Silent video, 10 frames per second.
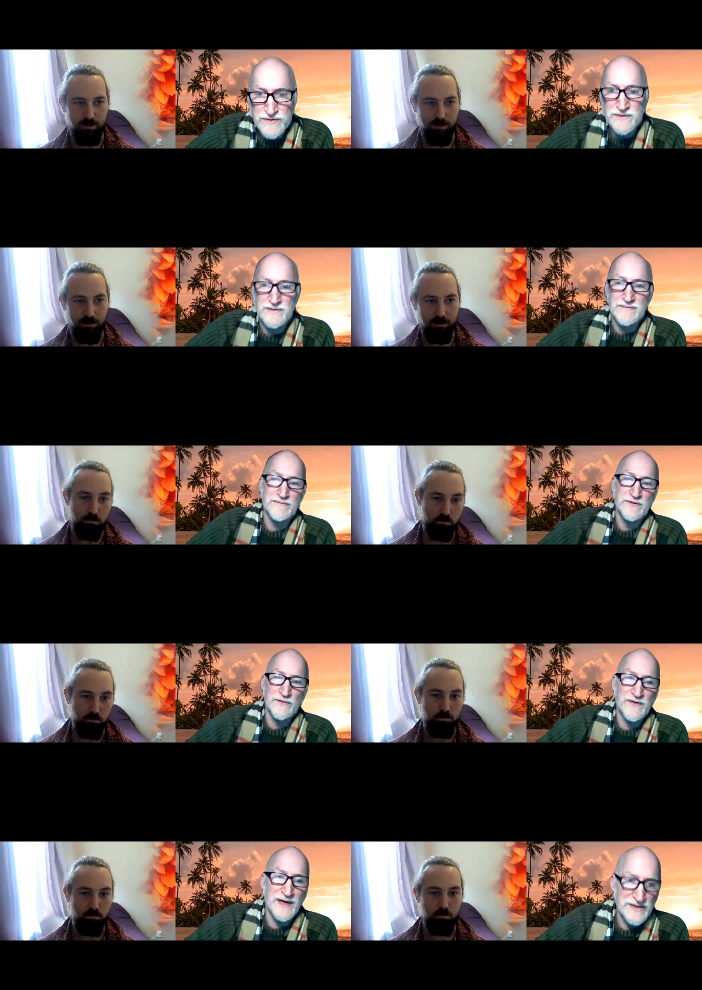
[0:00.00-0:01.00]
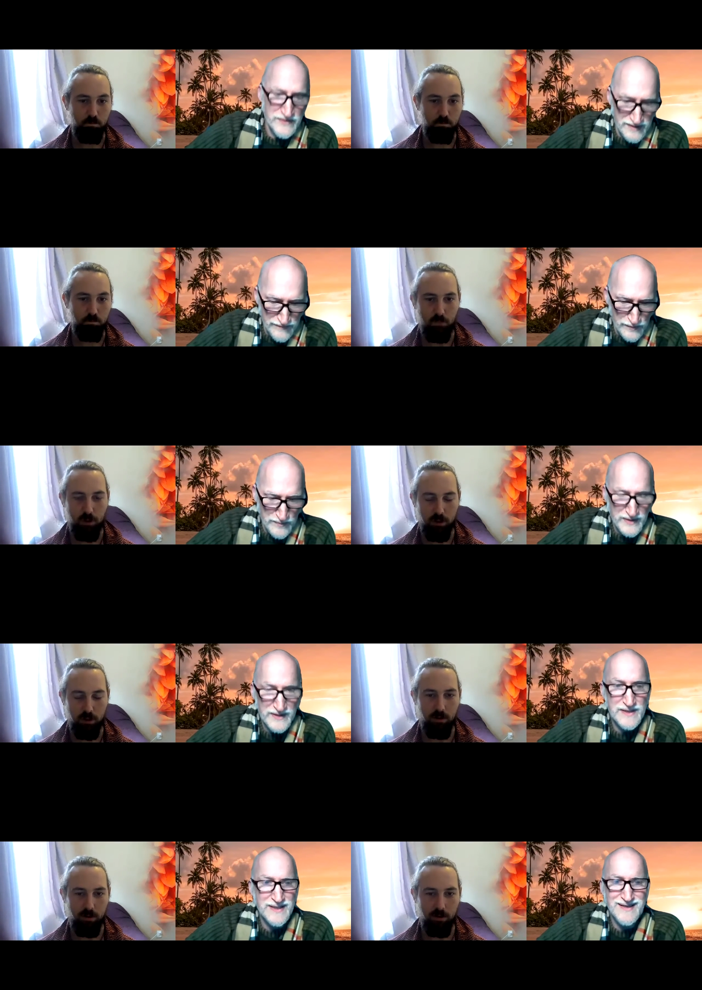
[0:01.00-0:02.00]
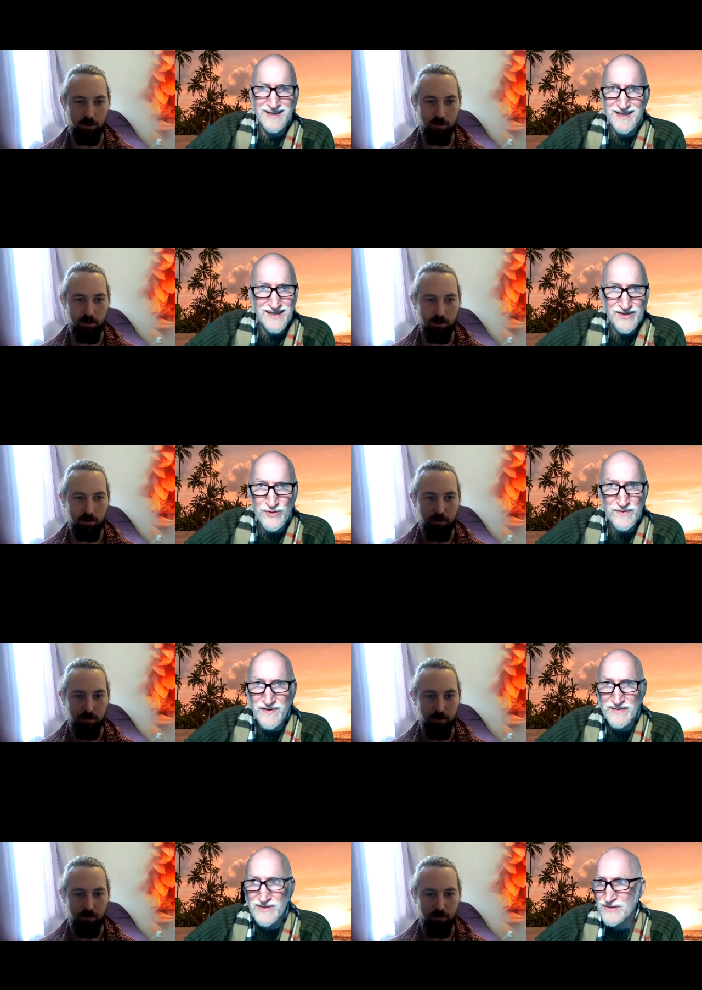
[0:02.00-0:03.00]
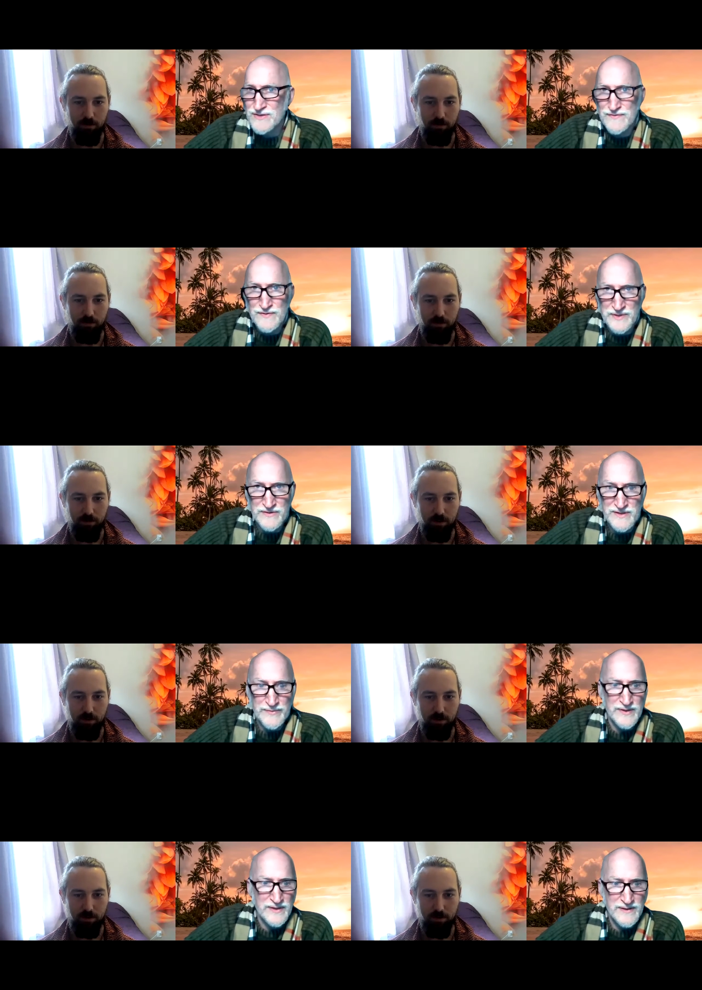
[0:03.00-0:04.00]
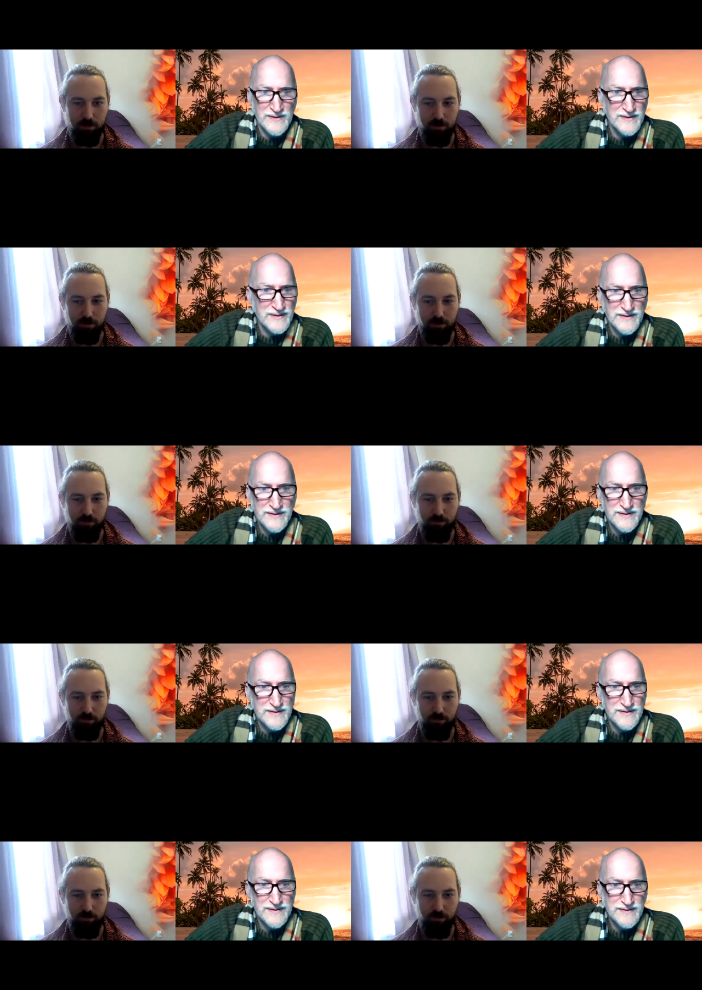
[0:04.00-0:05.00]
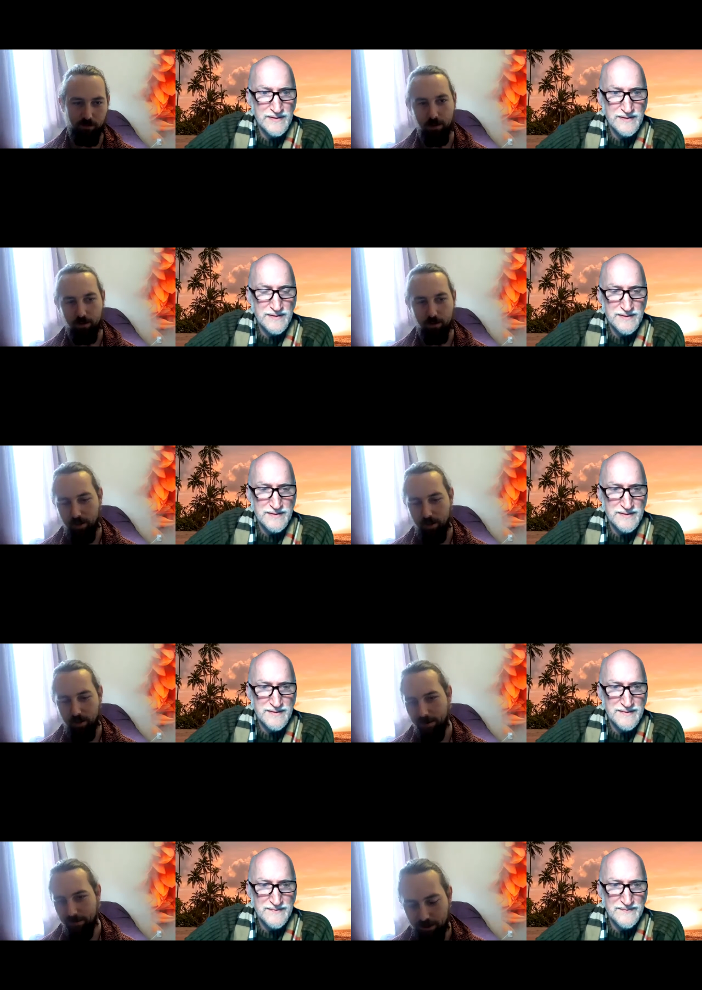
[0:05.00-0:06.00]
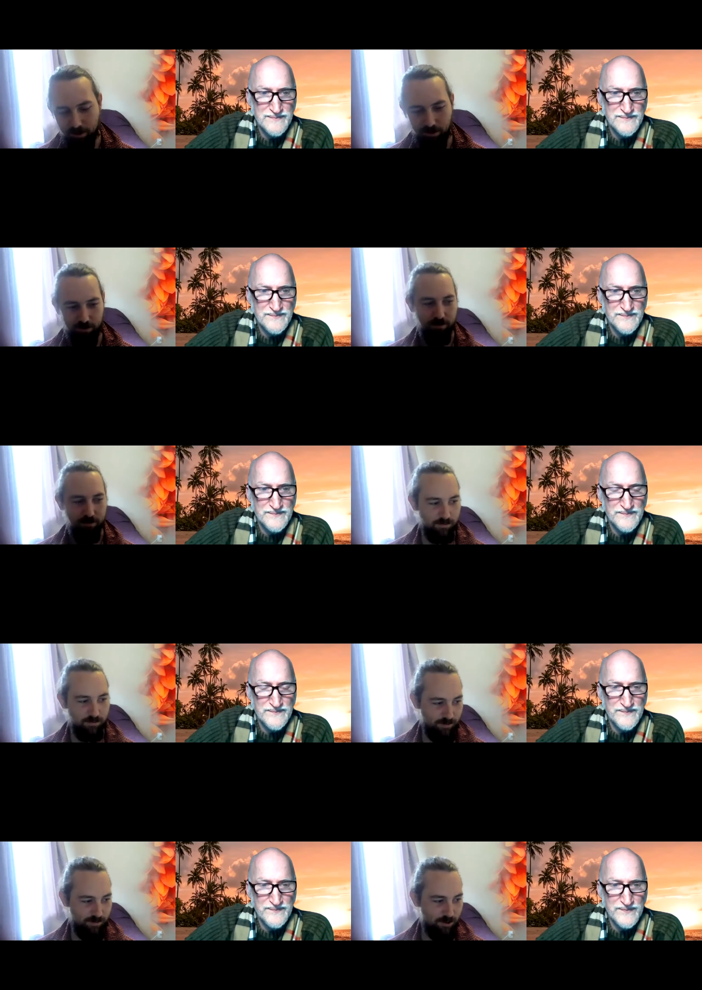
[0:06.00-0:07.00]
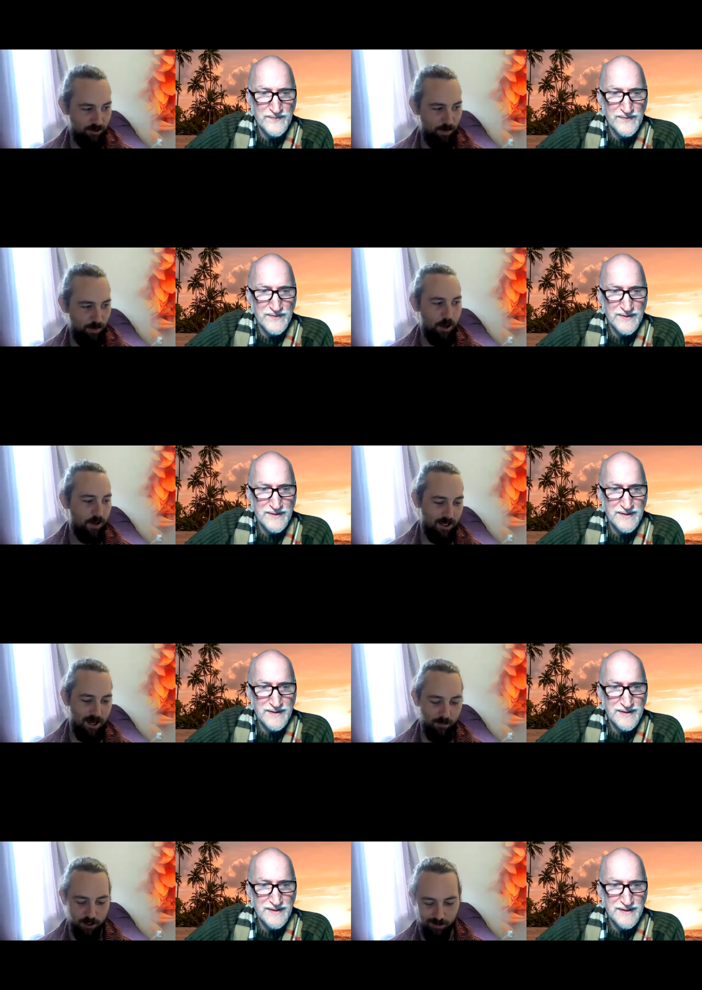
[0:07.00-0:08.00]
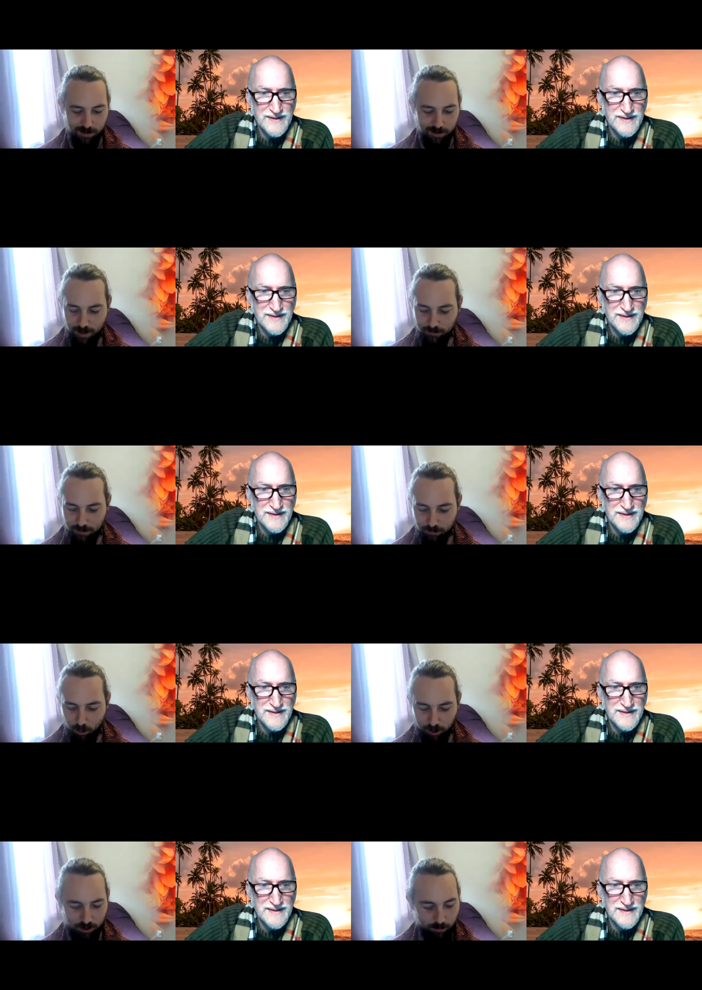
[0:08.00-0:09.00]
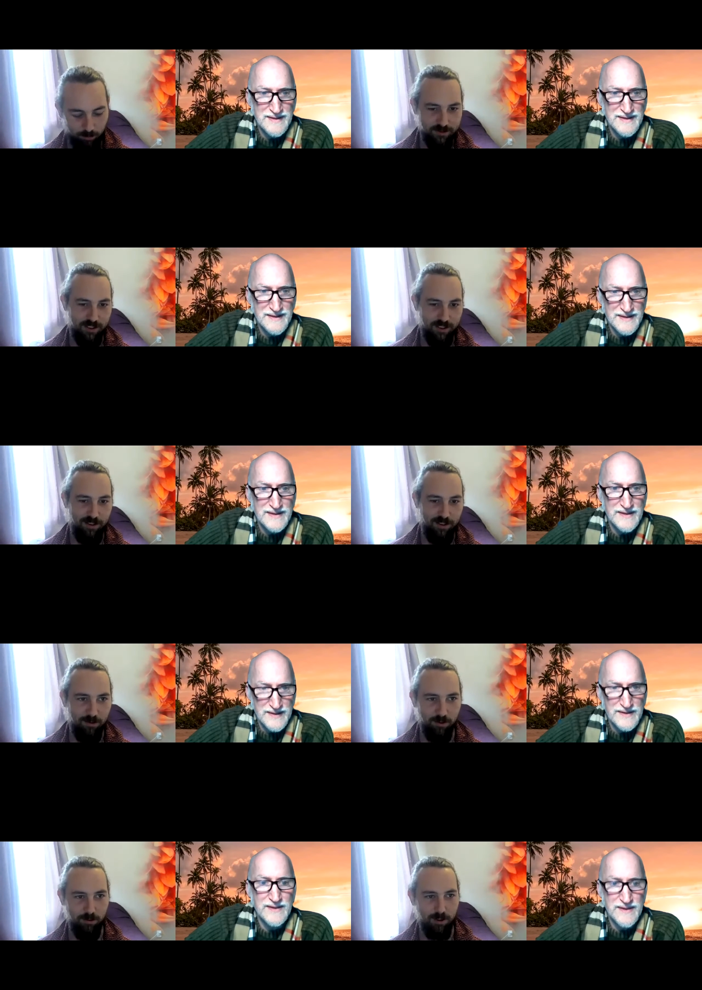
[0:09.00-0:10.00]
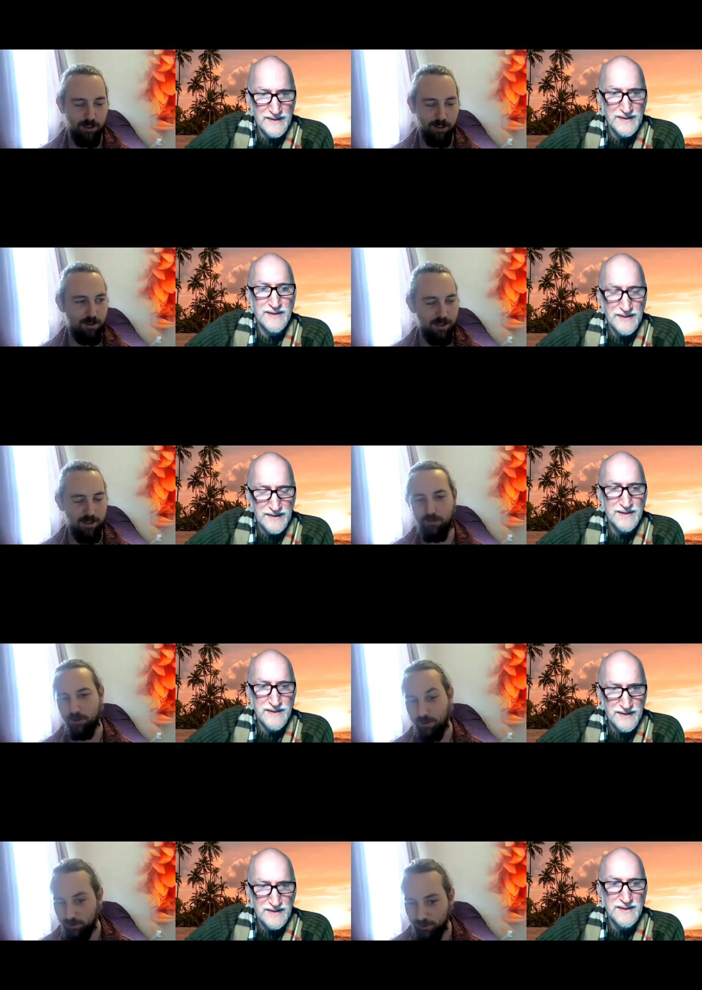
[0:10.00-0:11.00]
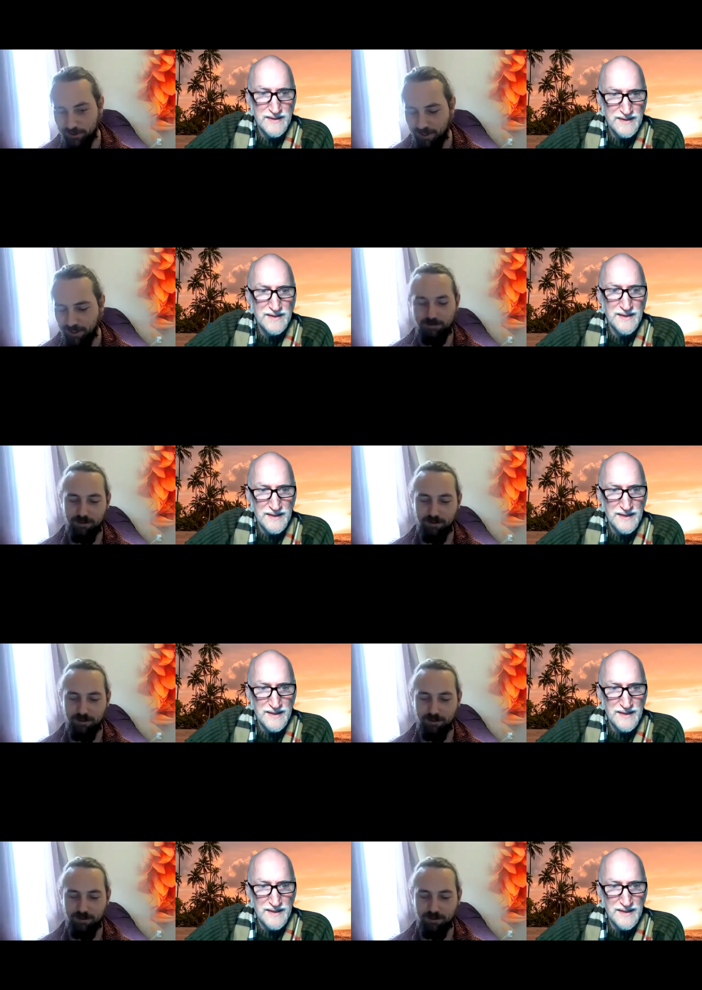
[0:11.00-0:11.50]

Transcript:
Speaker 1: if you can you're faster than everyone. But it's like 35 years for me or something. Well, yeah, and then
Speaker 2: you're you're spending all that time and other people might be working on military or they're working on infrastructure stuff and